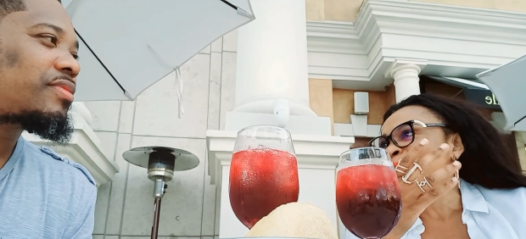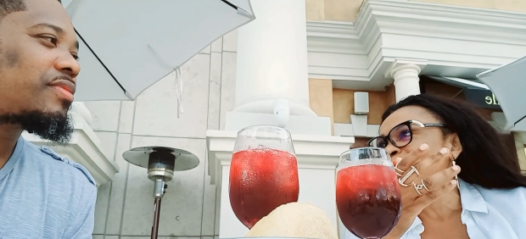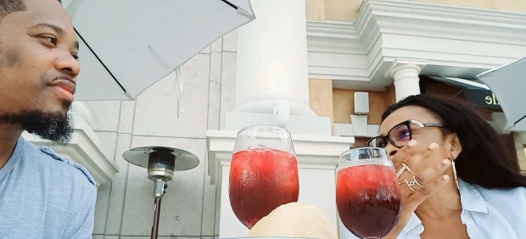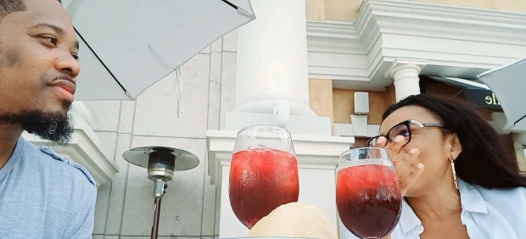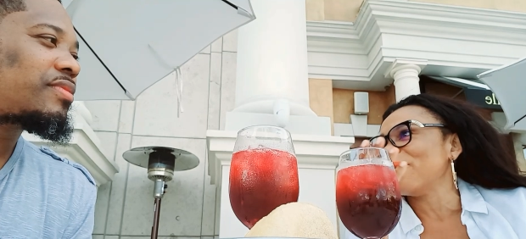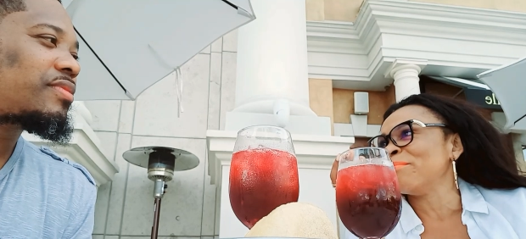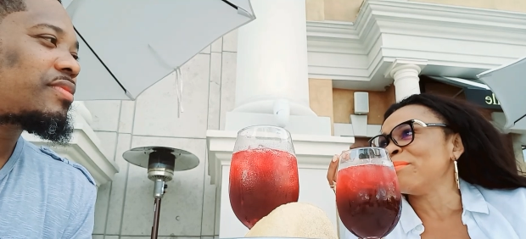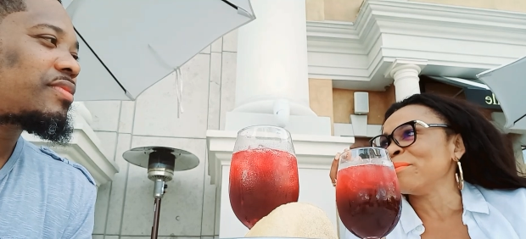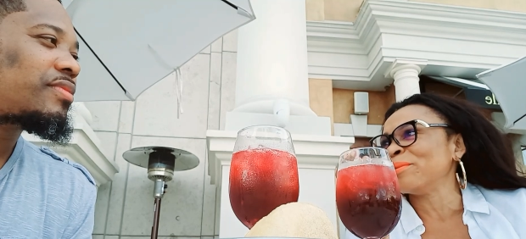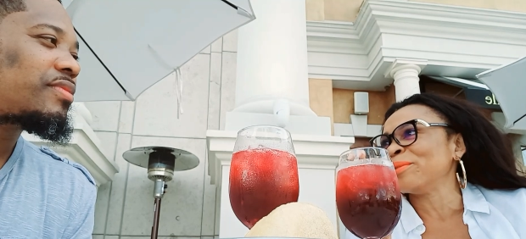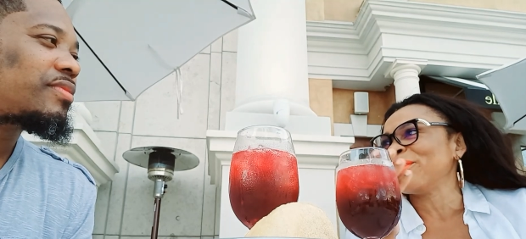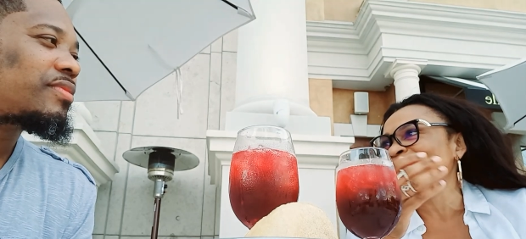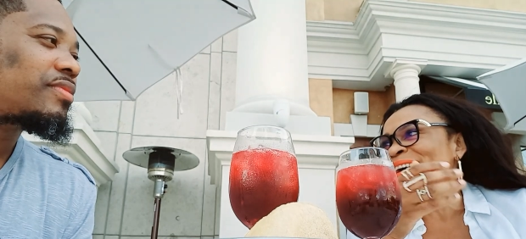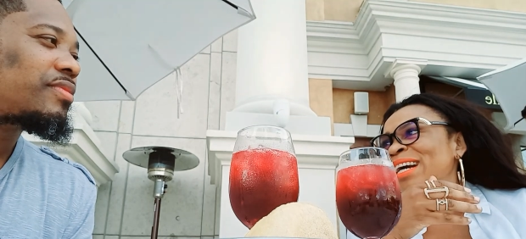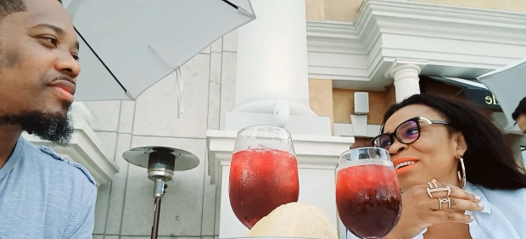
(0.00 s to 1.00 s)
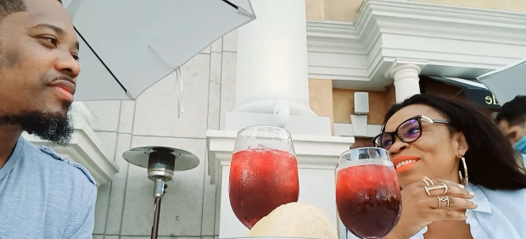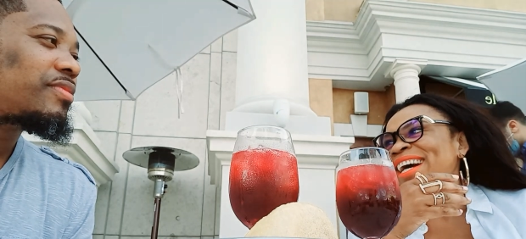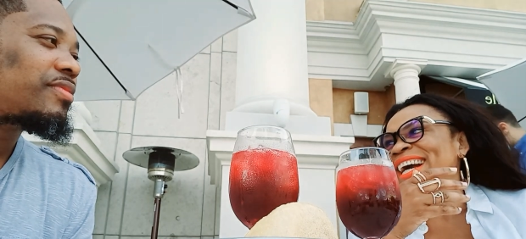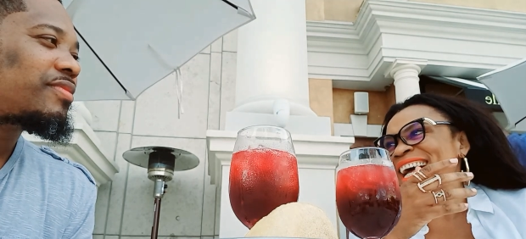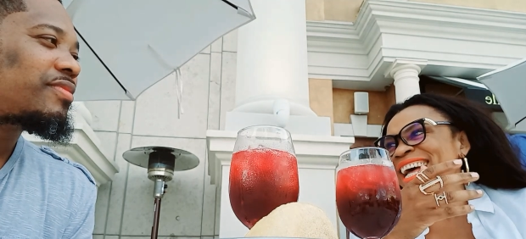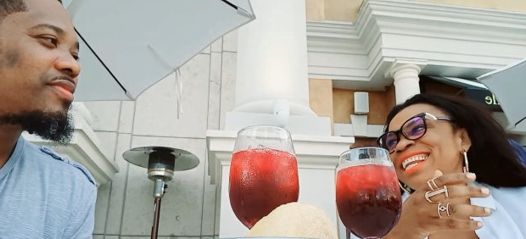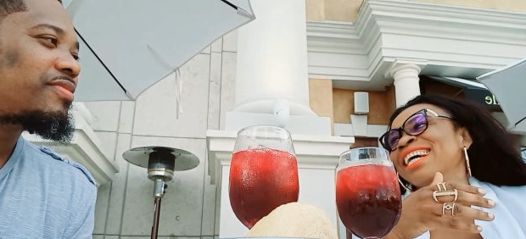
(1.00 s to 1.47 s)
Speaker 1: now people talk about
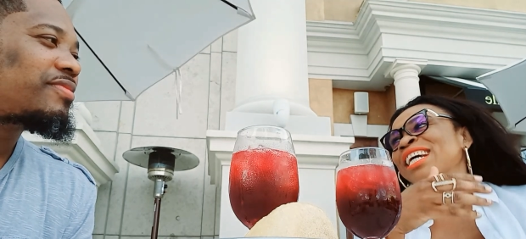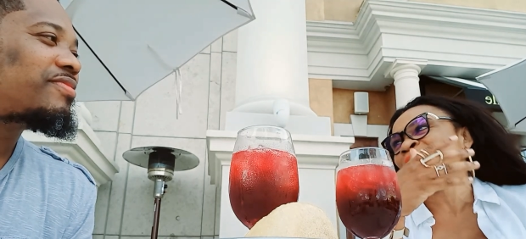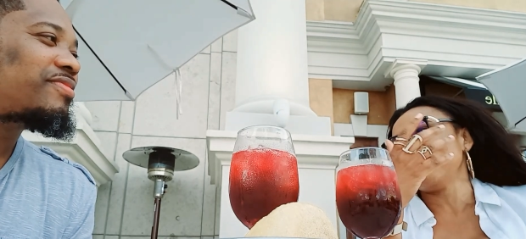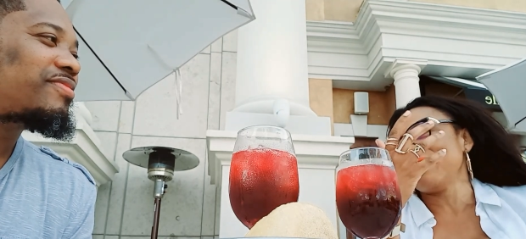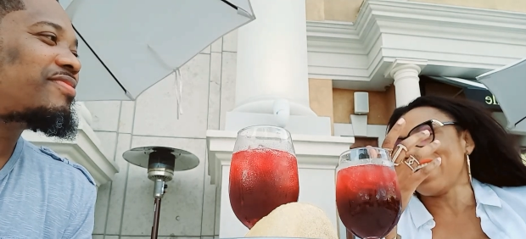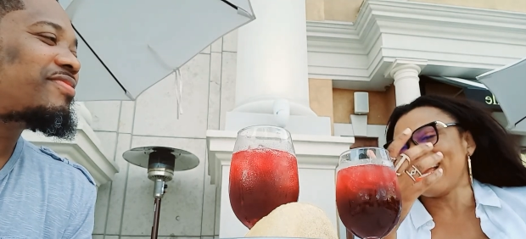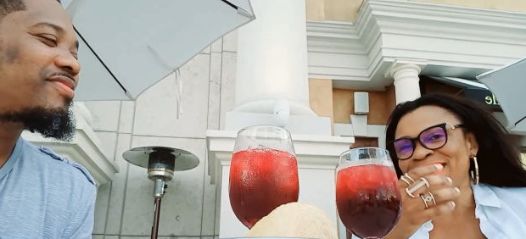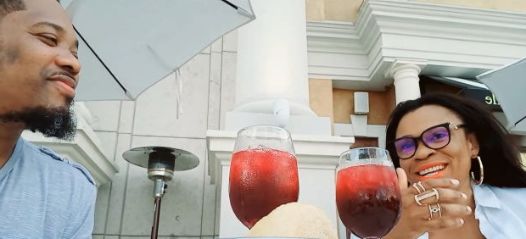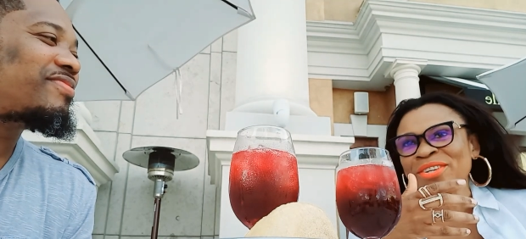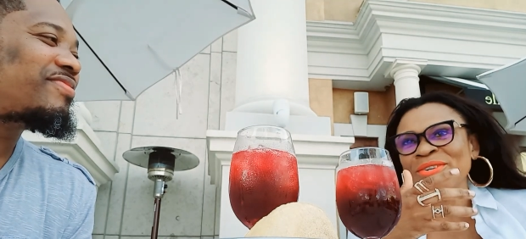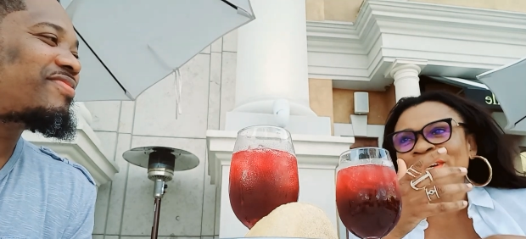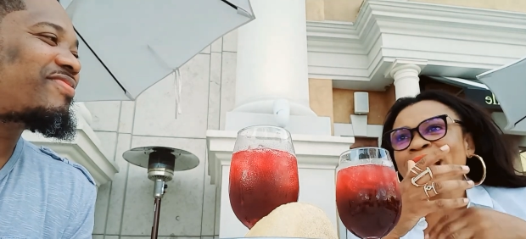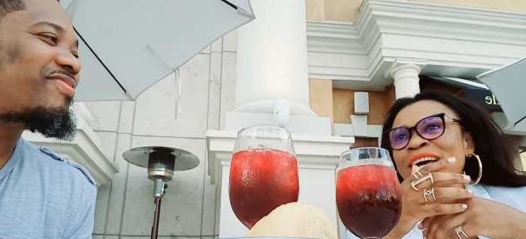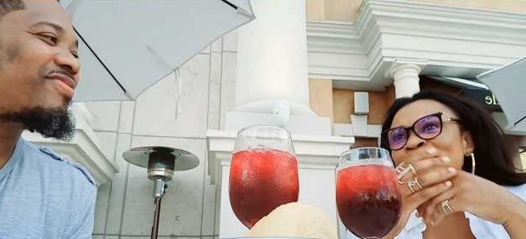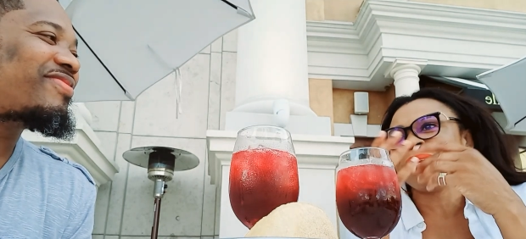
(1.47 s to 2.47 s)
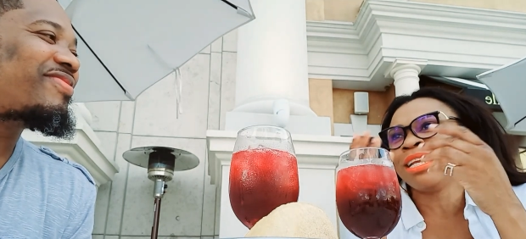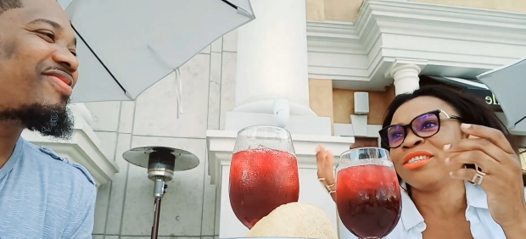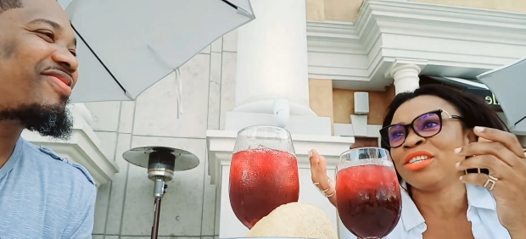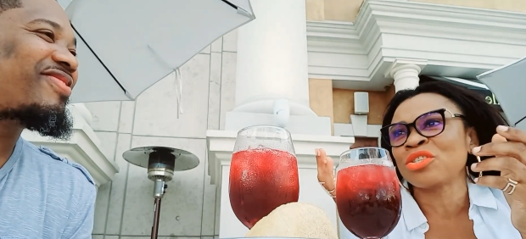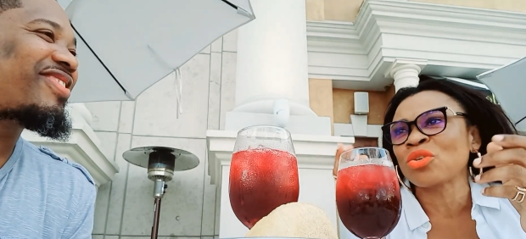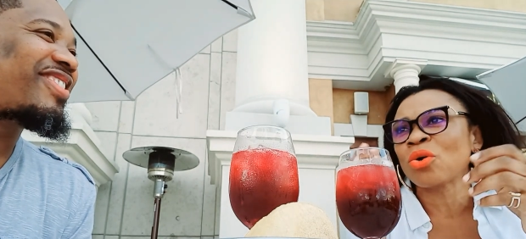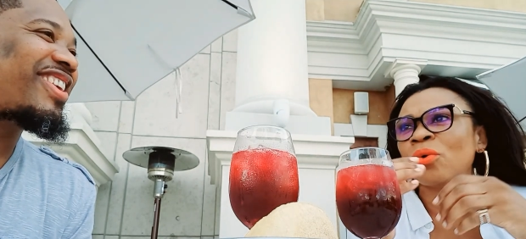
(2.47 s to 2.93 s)
Karl Lagerfeld, you know, God bless his
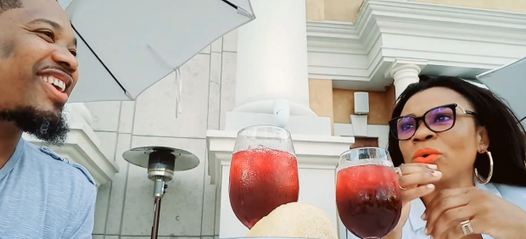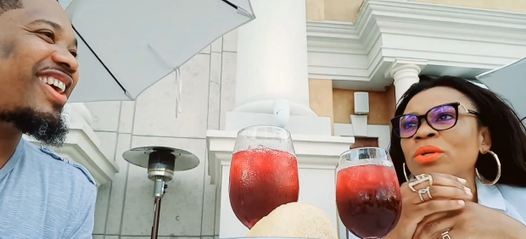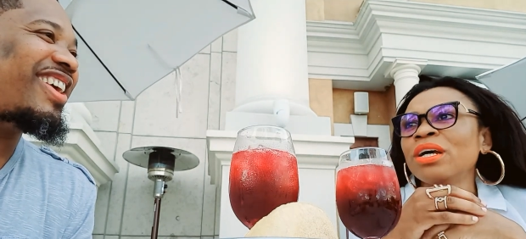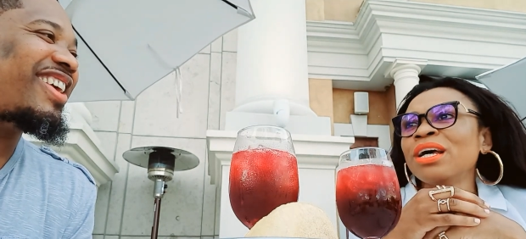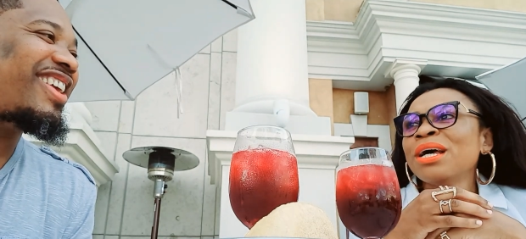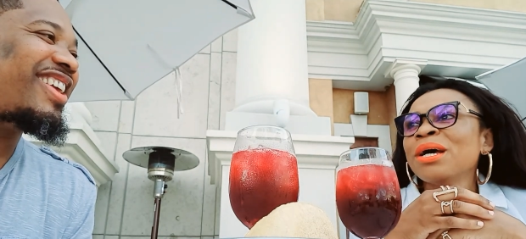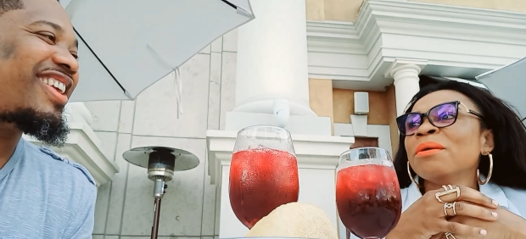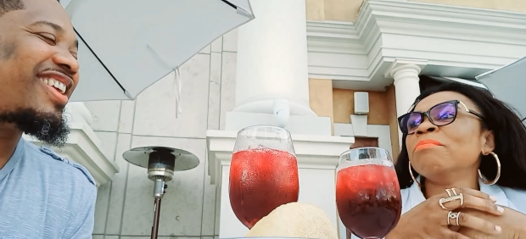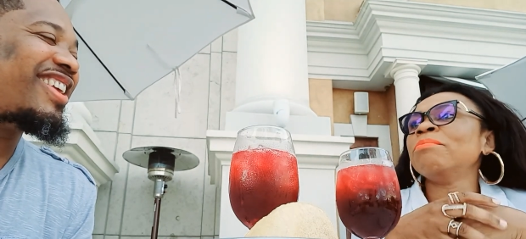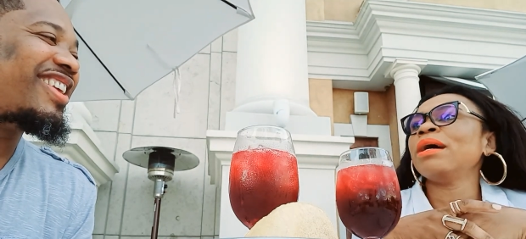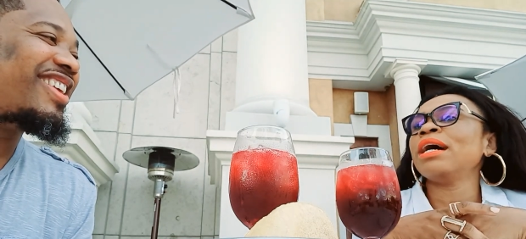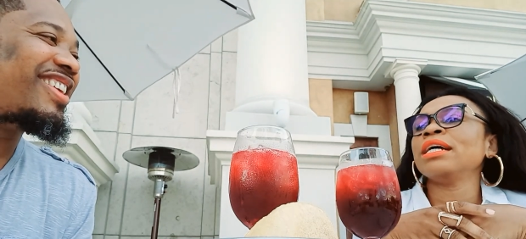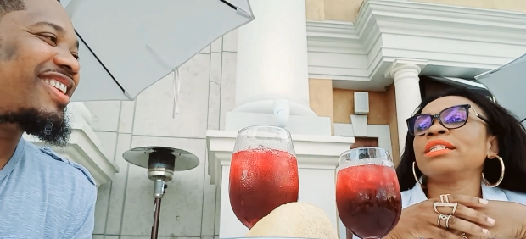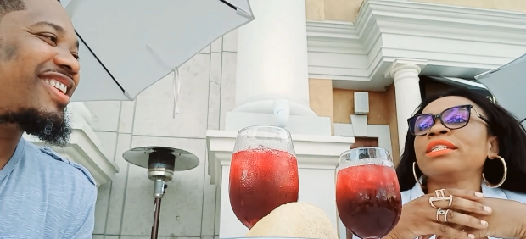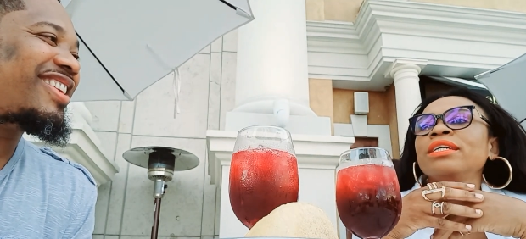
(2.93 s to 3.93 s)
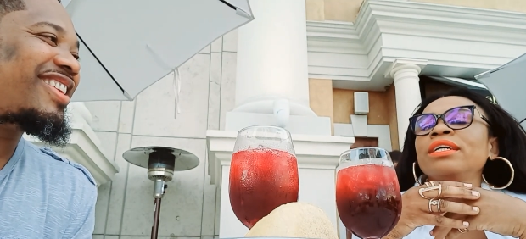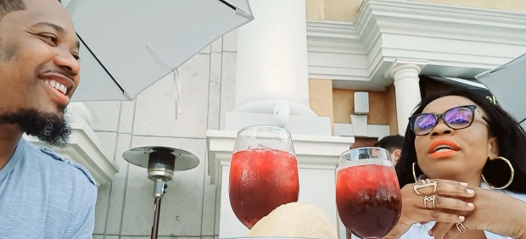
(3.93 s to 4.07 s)
soul. But uh,